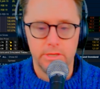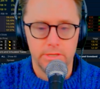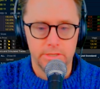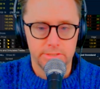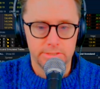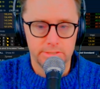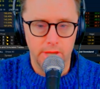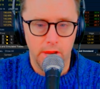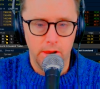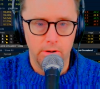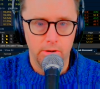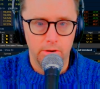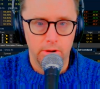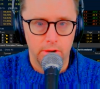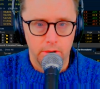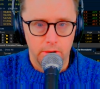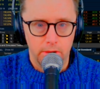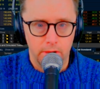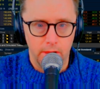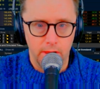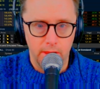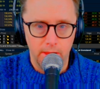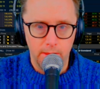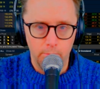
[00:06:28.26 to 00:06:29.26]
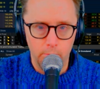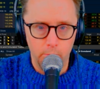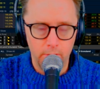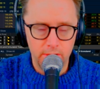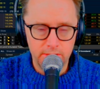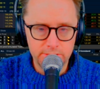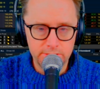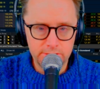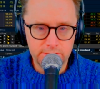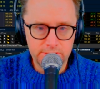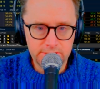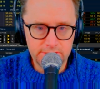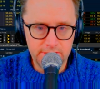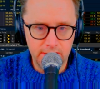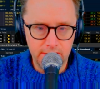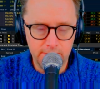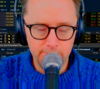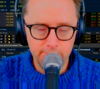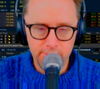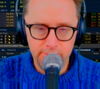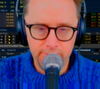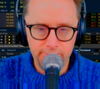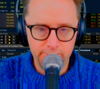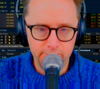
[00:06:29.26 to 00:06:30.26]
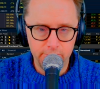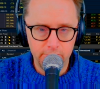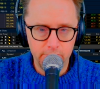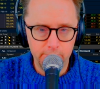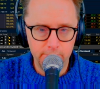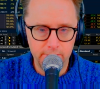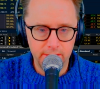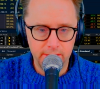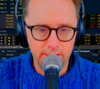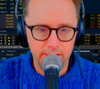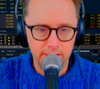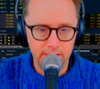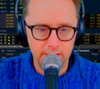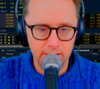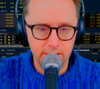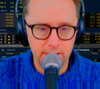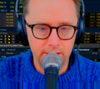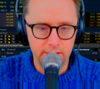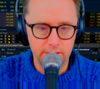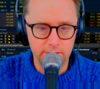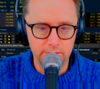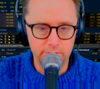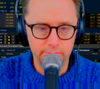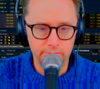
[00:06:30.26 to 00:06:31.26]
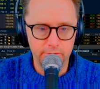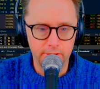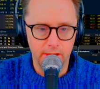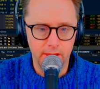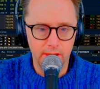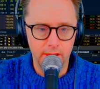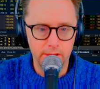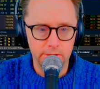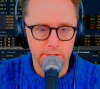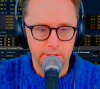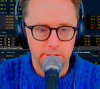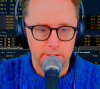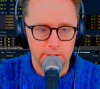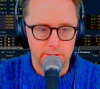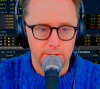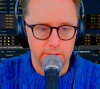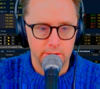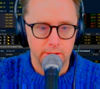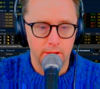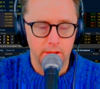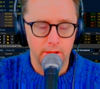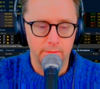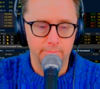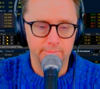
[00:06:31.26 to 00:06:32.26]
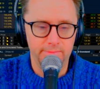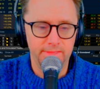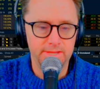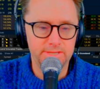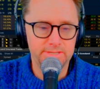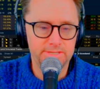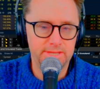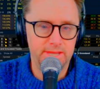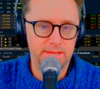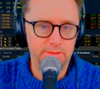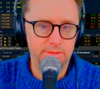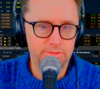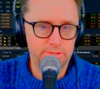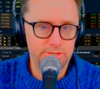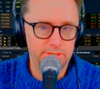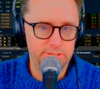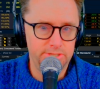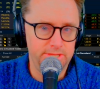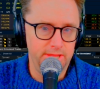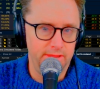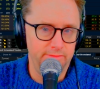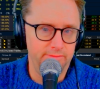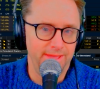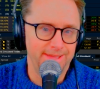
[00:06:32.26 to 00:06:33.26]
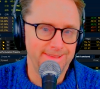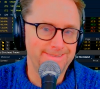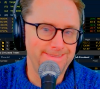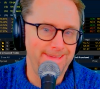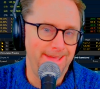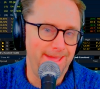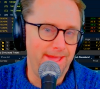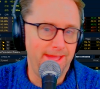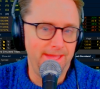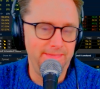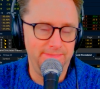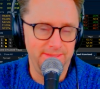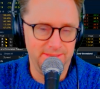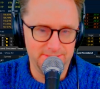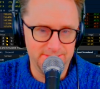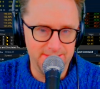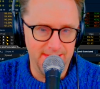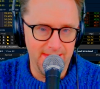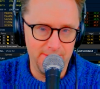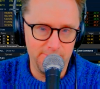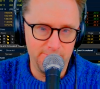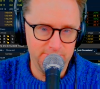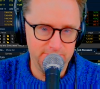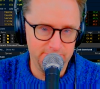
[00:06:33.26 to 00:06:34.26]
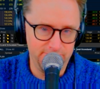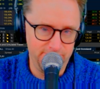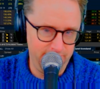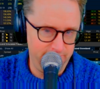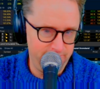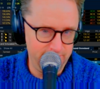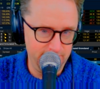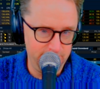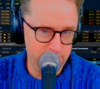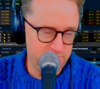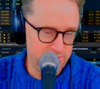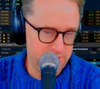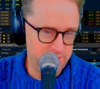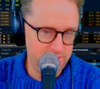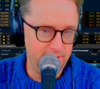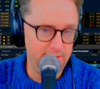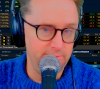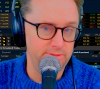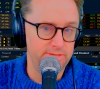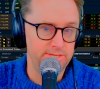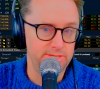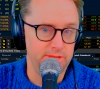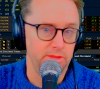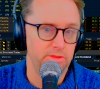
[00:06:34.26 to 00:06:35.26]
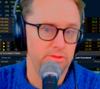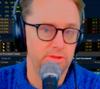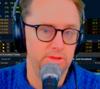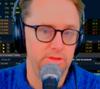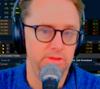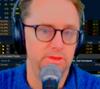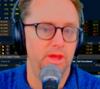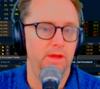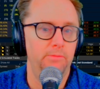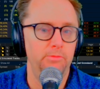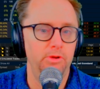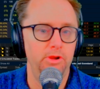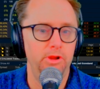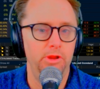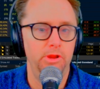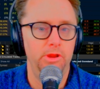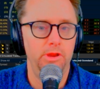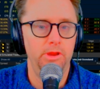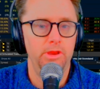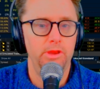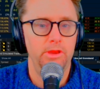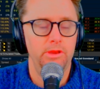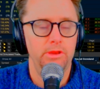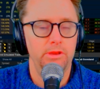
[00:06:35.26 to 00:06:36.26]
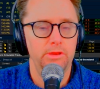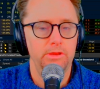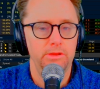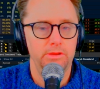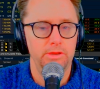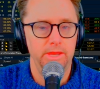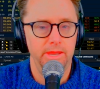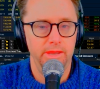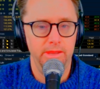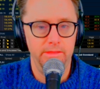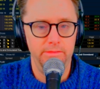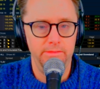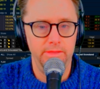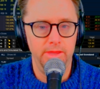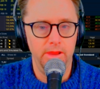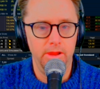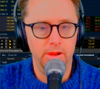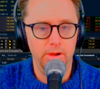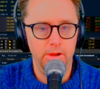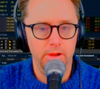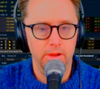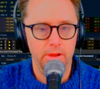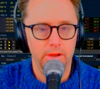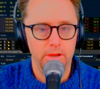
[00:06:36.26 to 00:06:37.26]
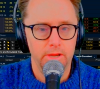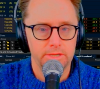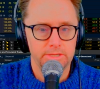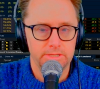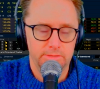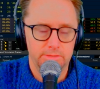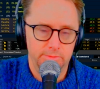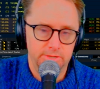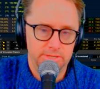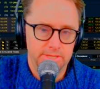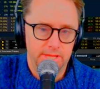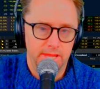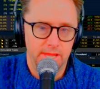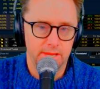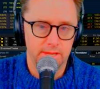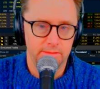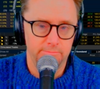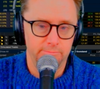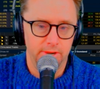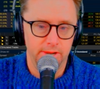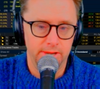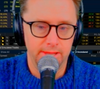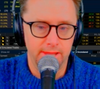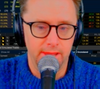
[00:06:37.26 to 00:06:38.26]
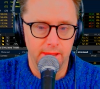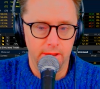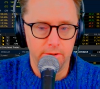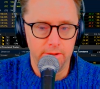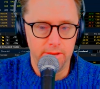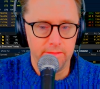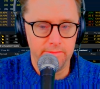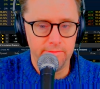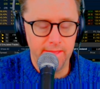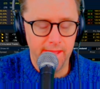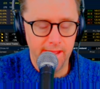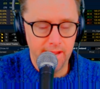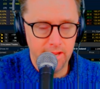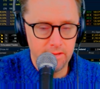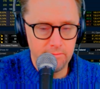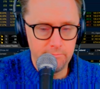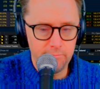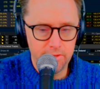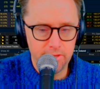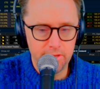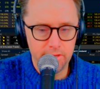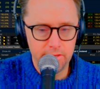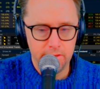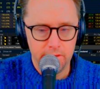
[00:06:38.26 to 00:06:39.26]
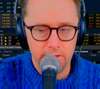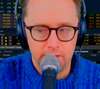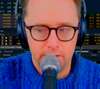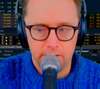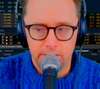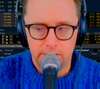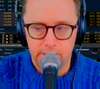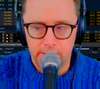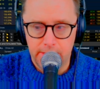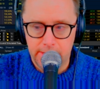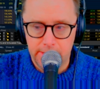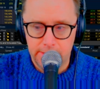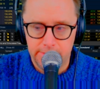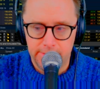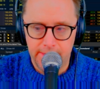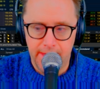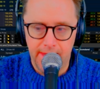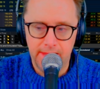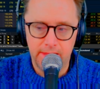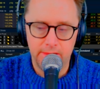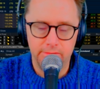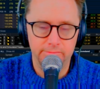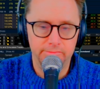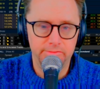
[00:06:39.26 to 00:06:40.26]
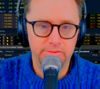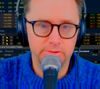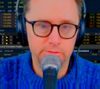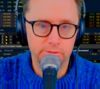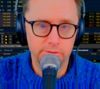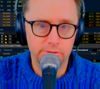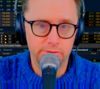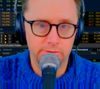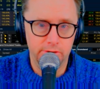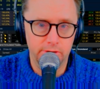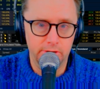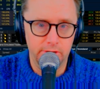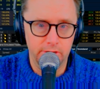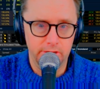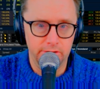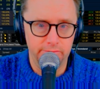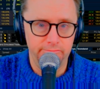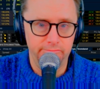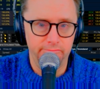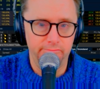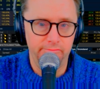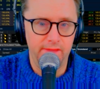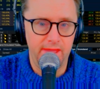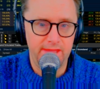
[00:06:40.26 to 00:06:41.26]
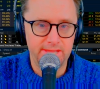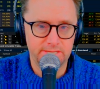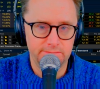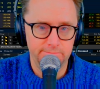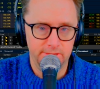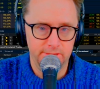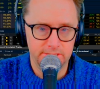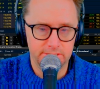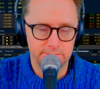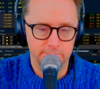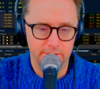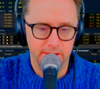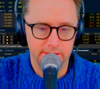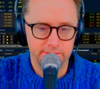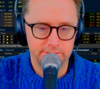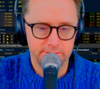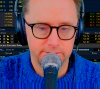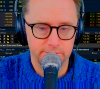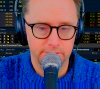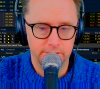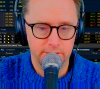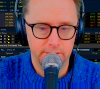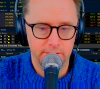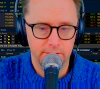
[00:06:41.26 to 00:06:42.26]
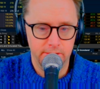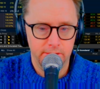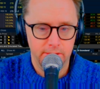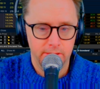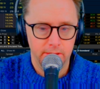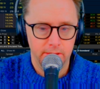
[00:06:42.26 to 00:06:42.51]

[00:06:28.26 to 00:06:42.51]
So once you're set up in a 401k and you've got, they say you should save like 10 to 15% is a good number in there to be taking money out, and that can fuel your investments basically.